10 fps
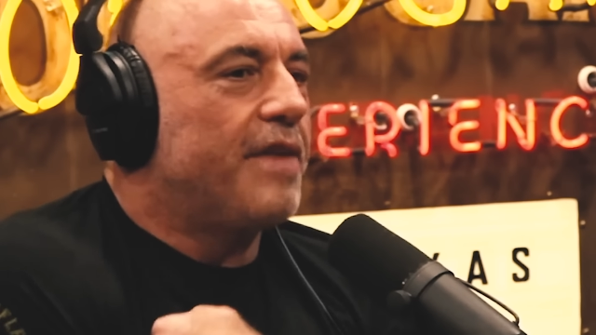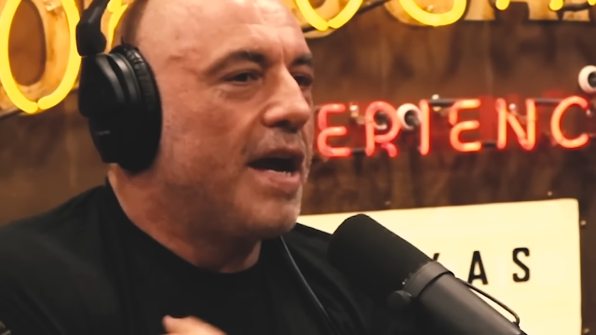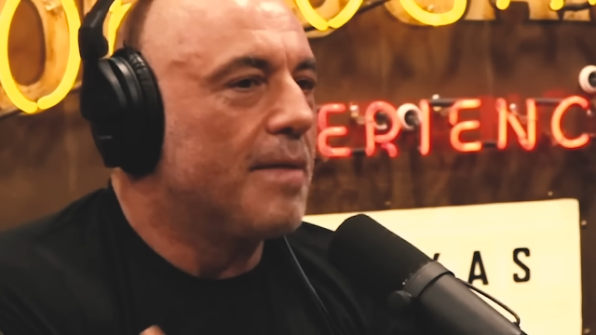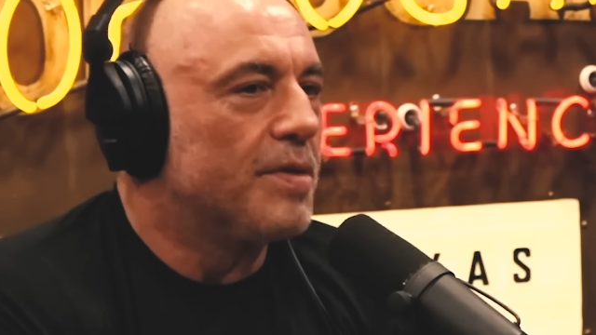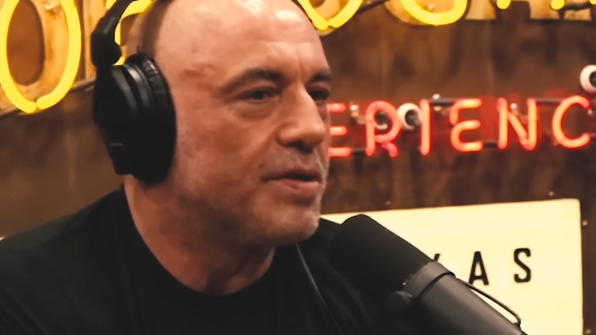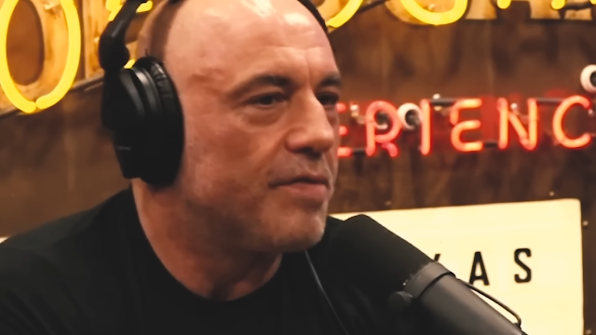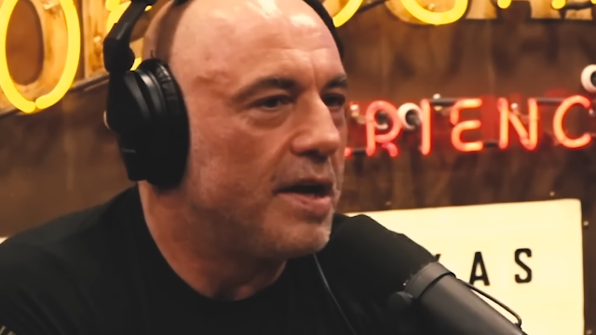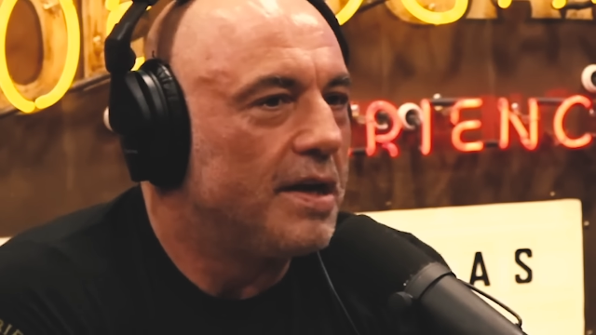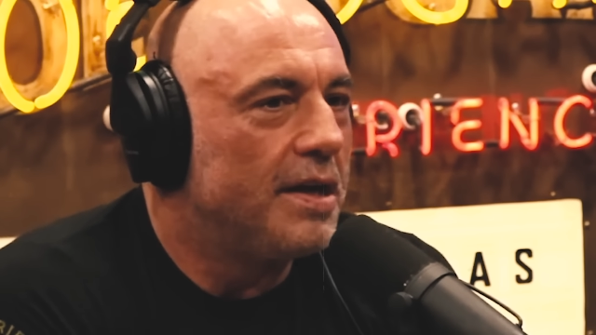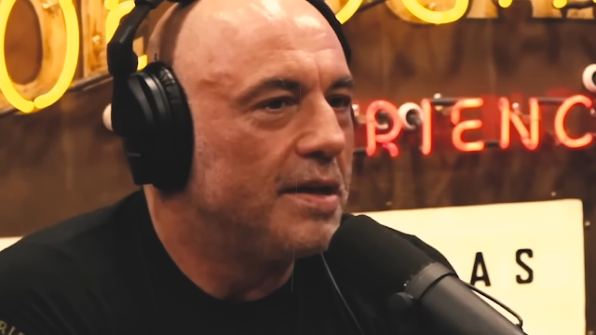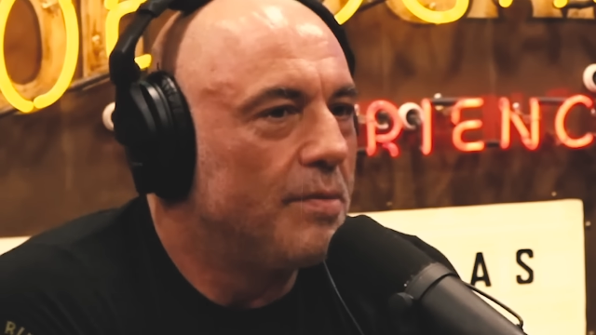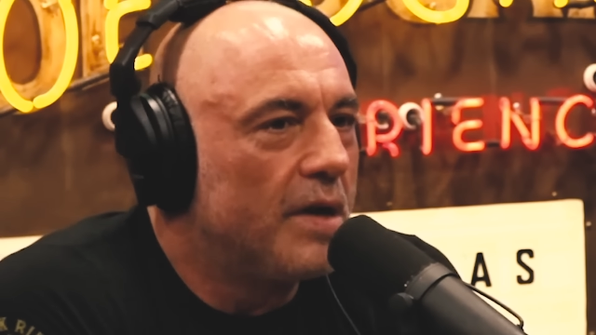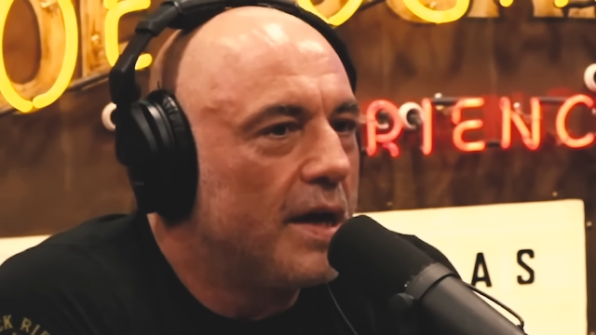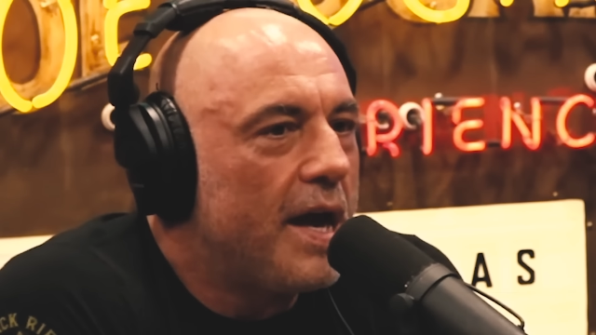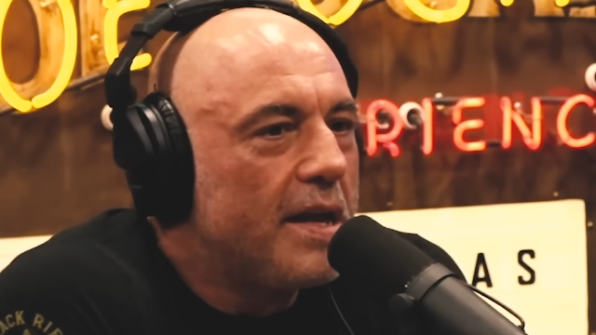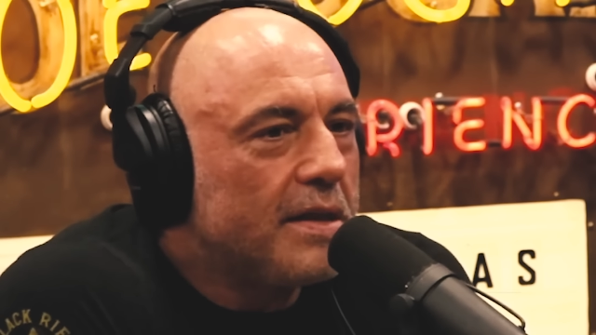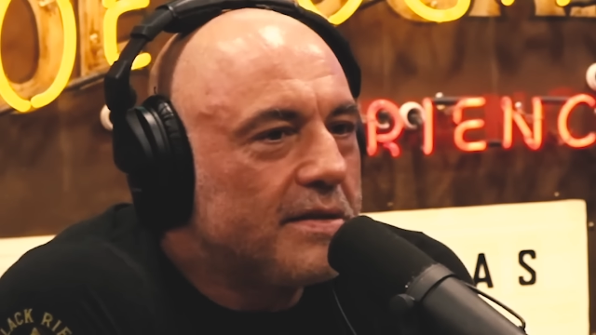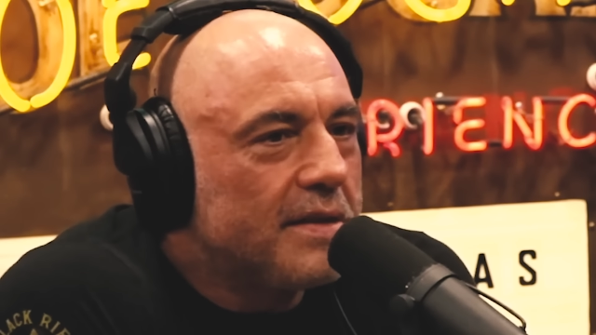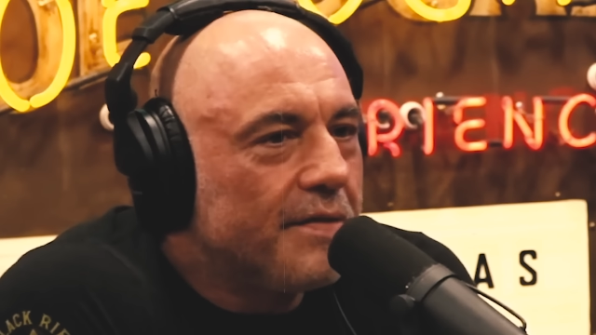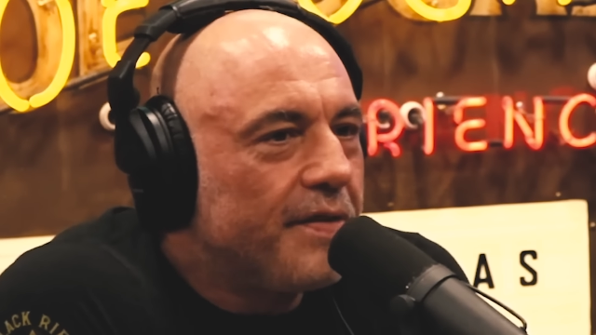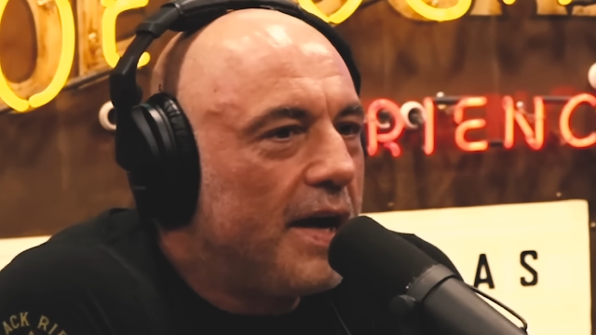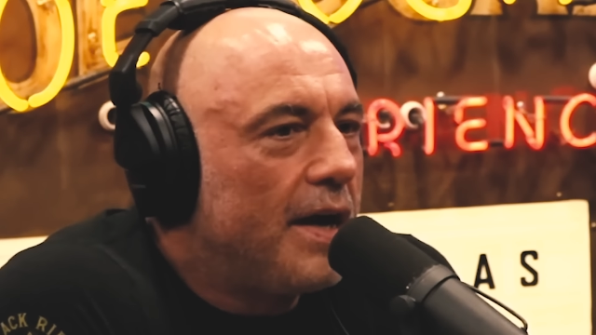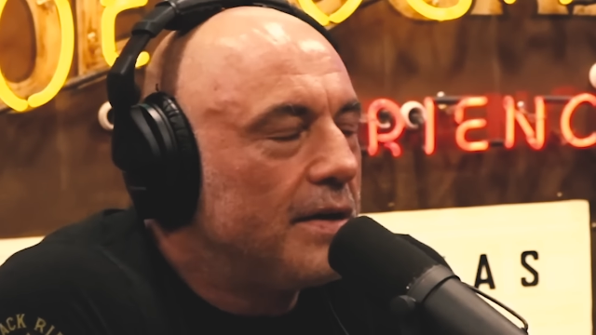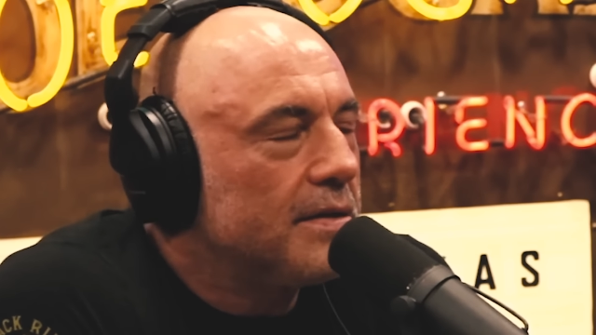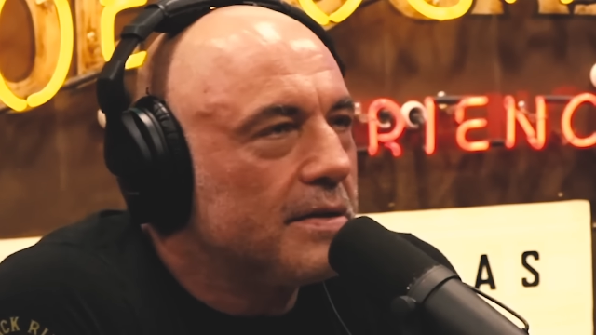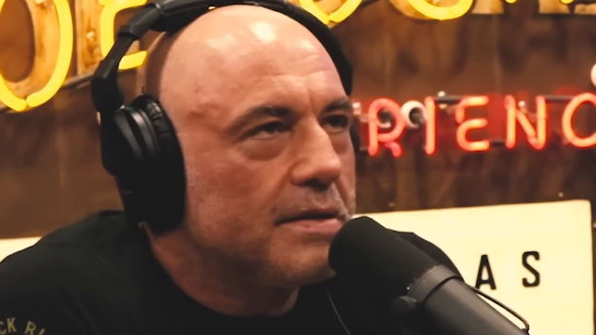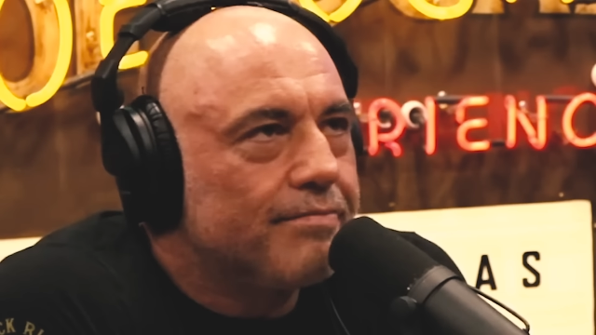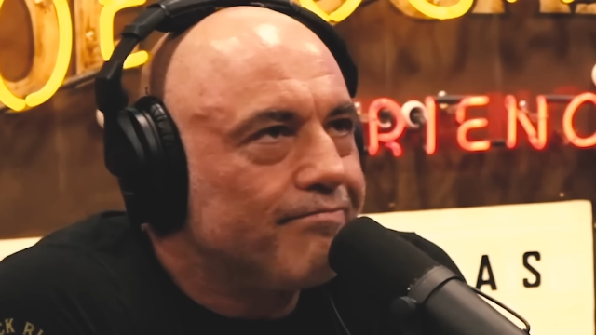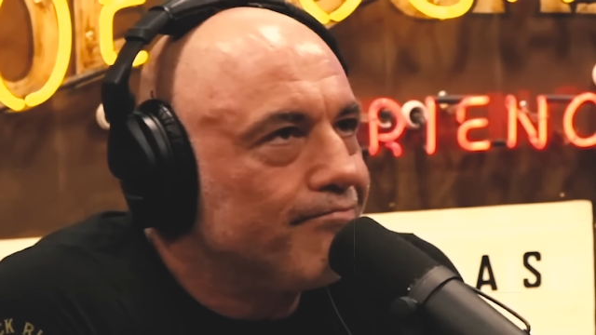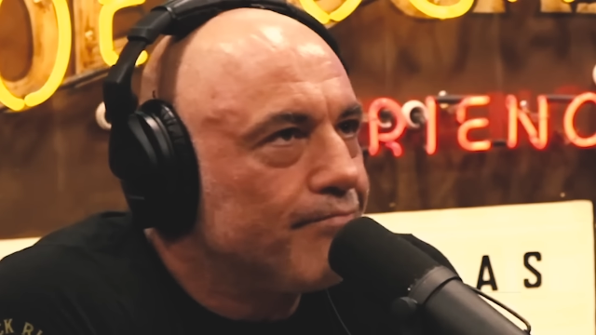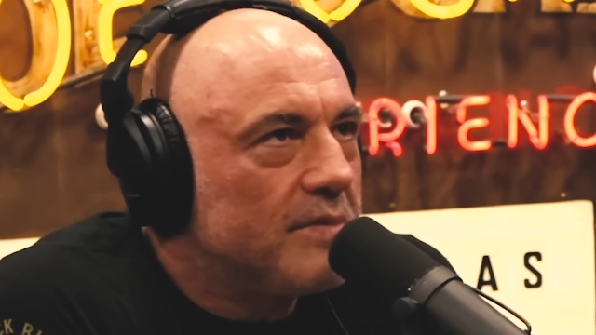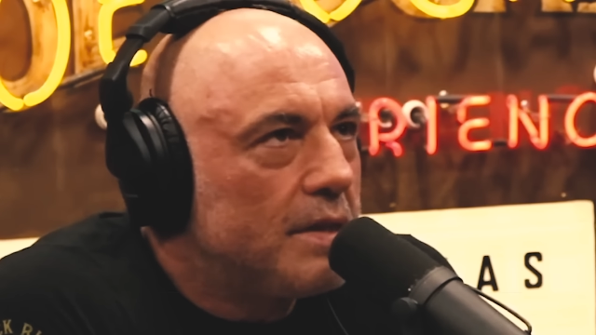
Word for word: they have cameras ready and they want to edit stuff out. It's like,